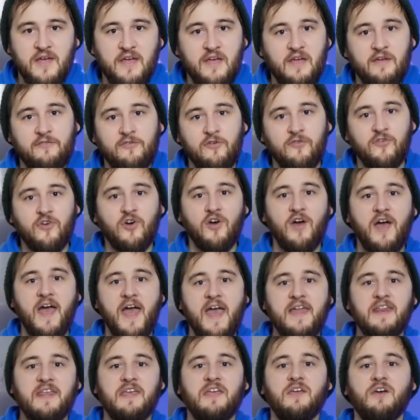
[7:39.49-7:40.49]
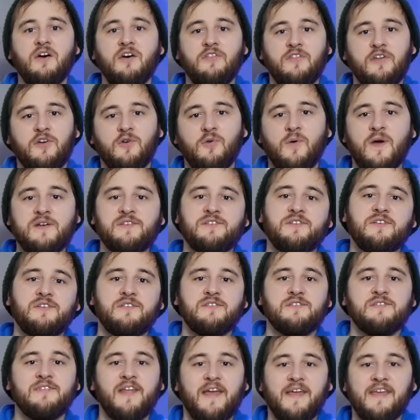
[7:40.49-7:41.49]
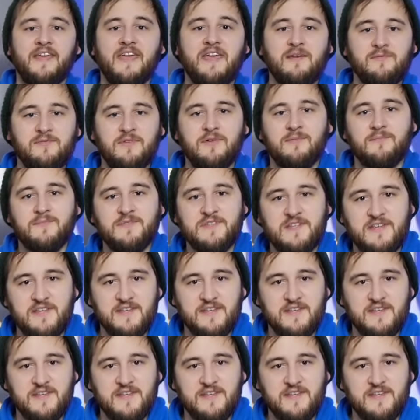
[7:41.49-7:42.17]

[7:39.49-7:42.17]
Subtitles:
If you've got any other questions, then keep them to